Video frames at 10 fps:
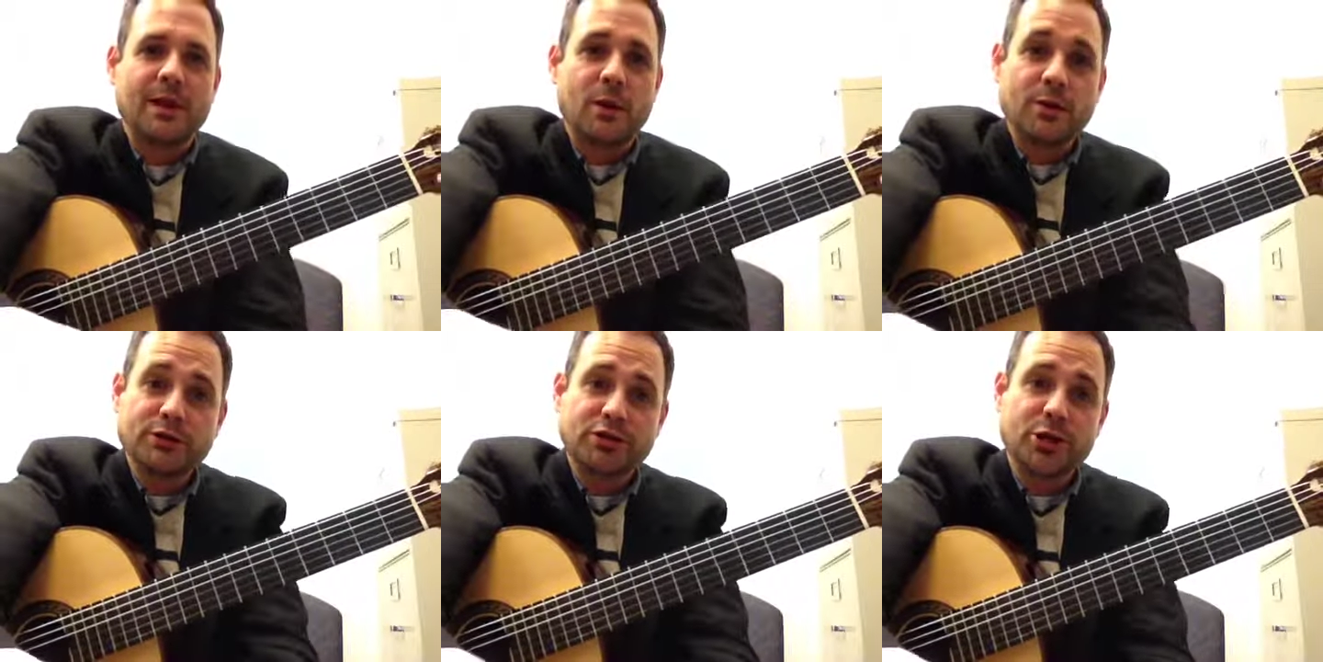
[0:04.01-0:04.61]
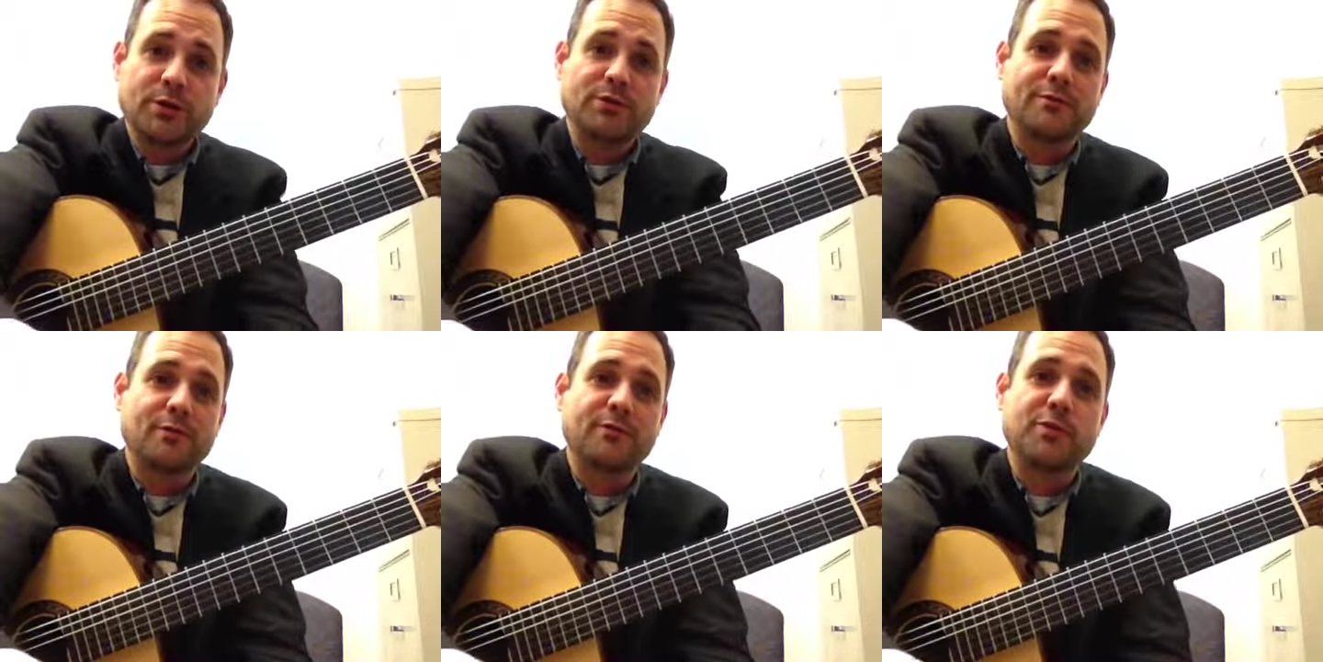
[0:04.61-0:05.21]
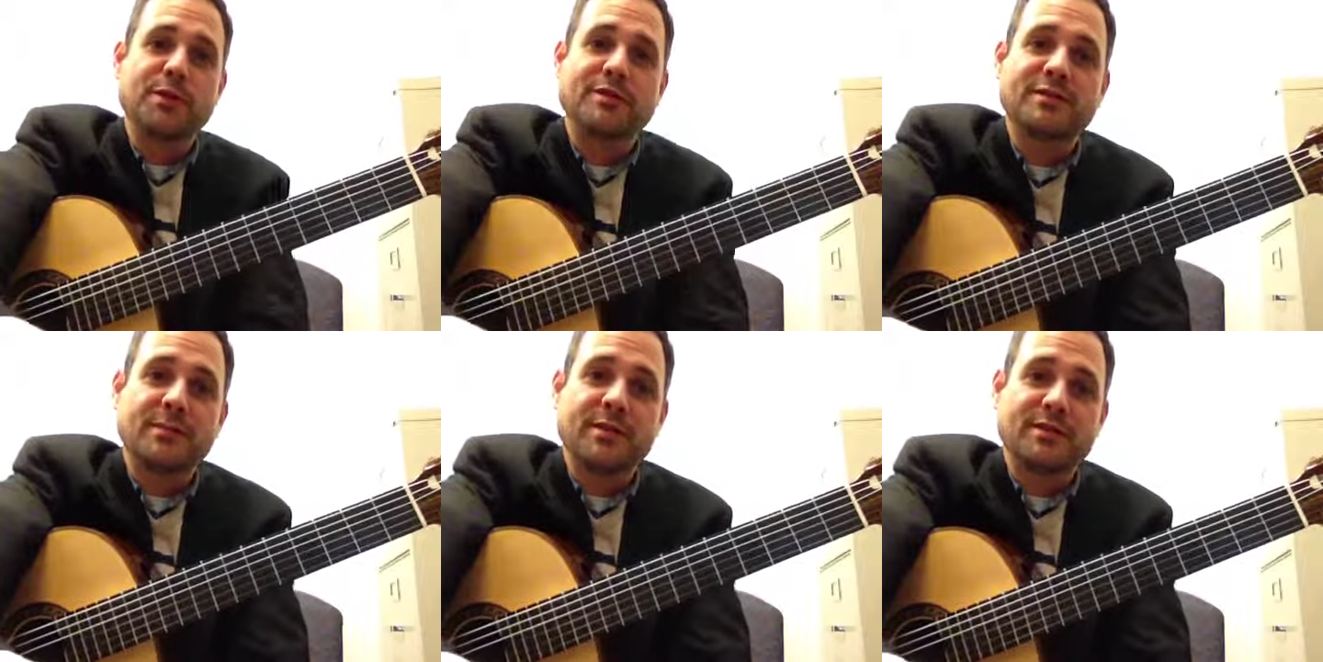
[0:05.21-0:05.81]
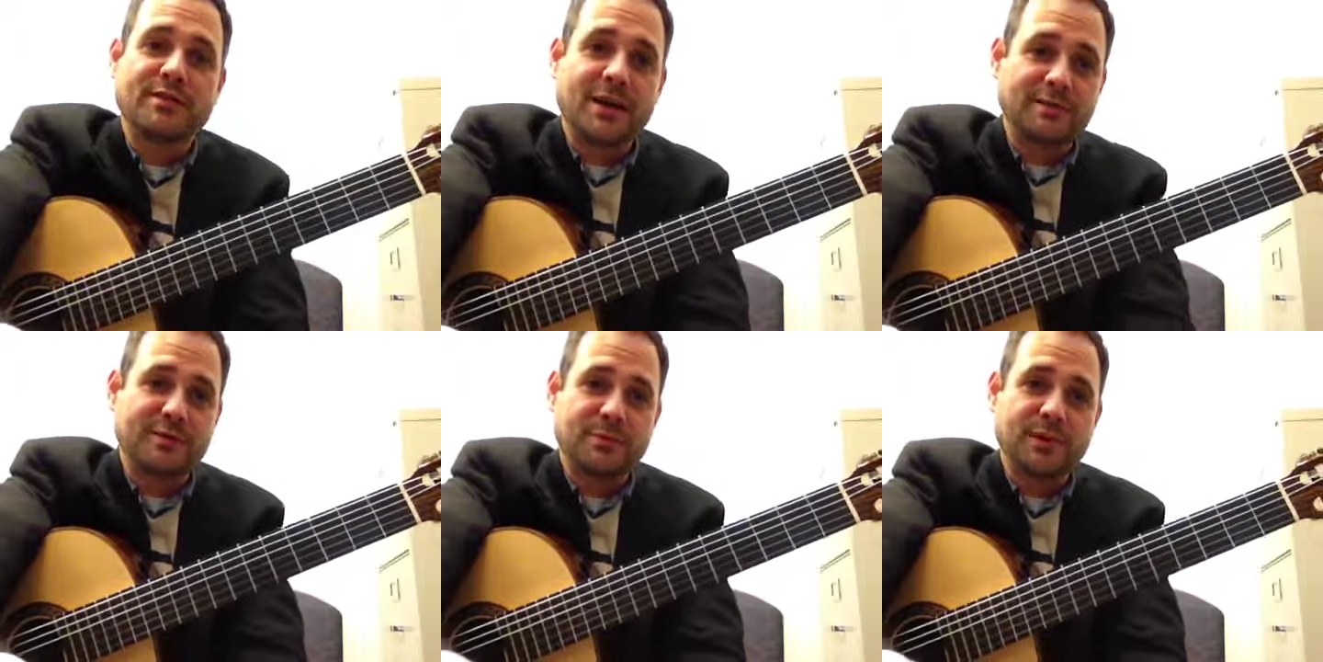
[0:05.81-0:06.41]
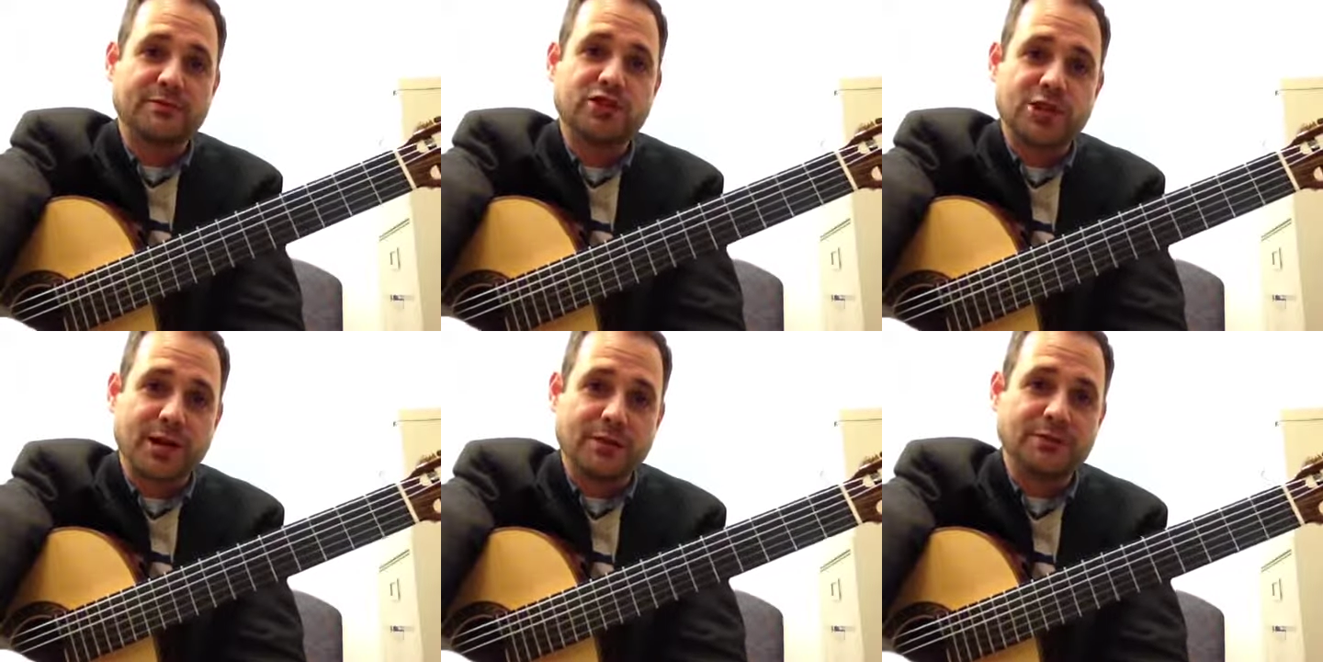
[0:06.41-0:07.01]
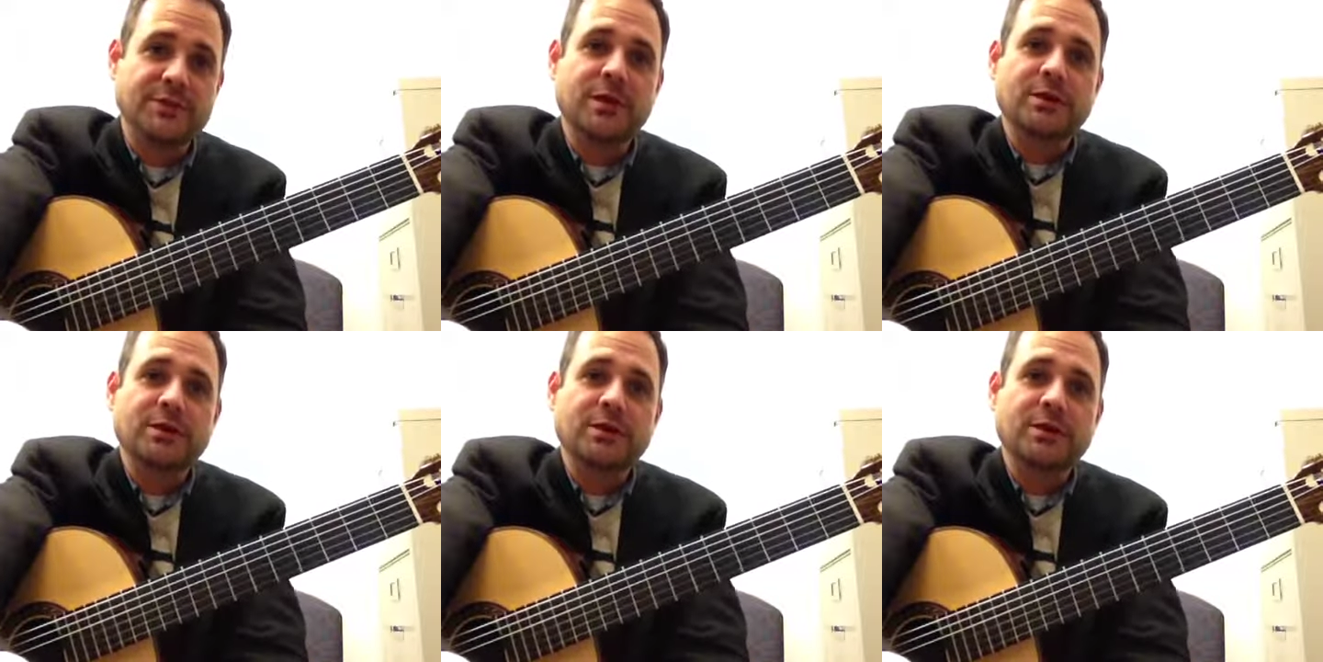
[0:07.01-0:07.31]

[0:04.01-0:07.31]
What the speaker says: I want to share with you for a few minutes about this concept of shells.